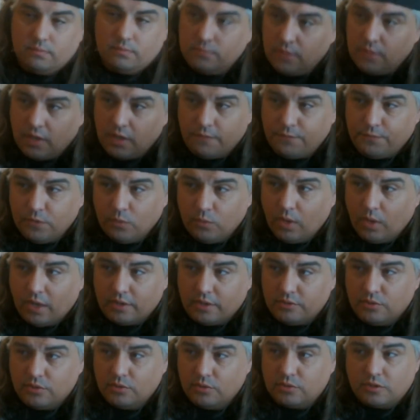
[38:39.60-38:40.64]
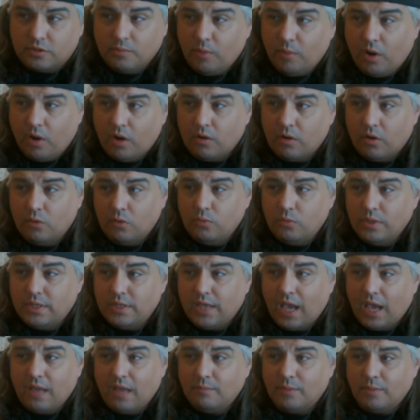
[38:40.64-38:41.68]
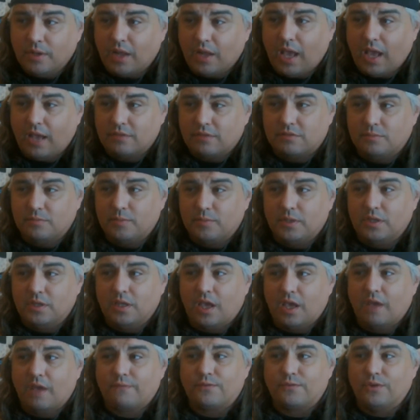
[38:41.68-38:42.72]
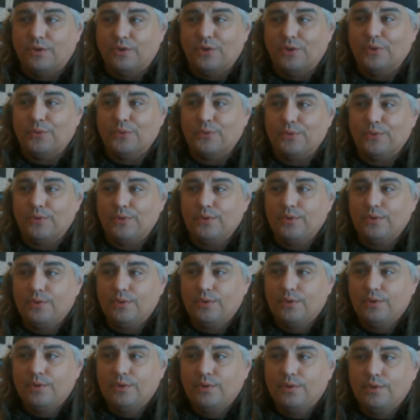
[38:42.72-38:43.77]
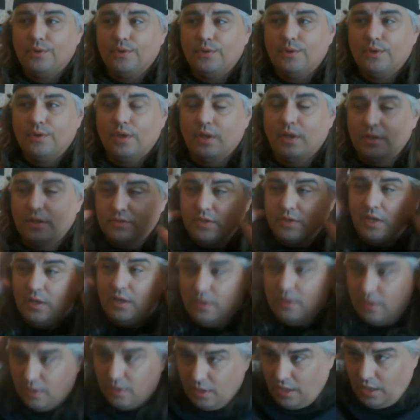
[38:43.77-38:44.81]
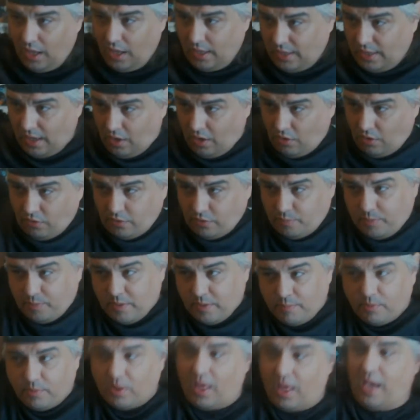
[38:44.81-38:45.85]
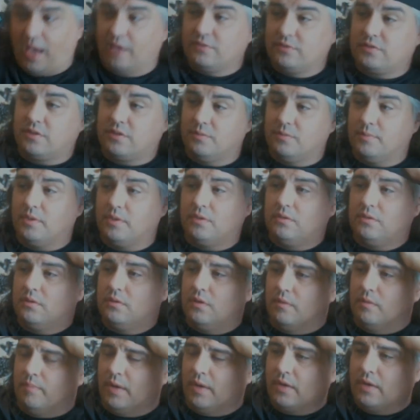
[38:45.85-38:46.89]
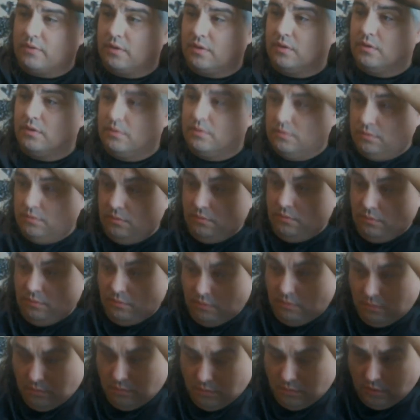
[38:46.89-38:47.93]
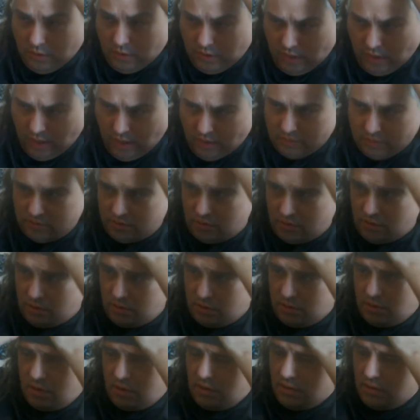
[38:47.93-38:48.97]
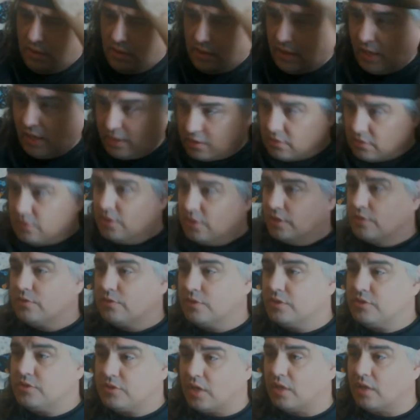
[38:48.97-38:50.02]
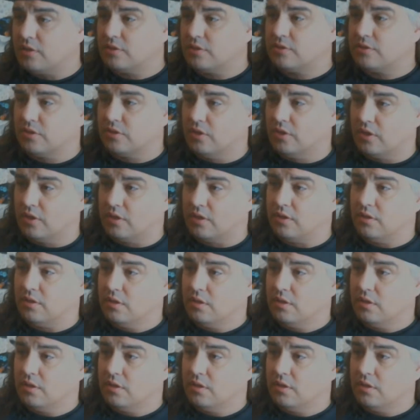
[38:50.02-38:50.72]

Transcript: if you want to do it tomorrow, we can, but it has to be in the afternoon. And I said, I got other people asking me about the console. Like I could literally sell it tonight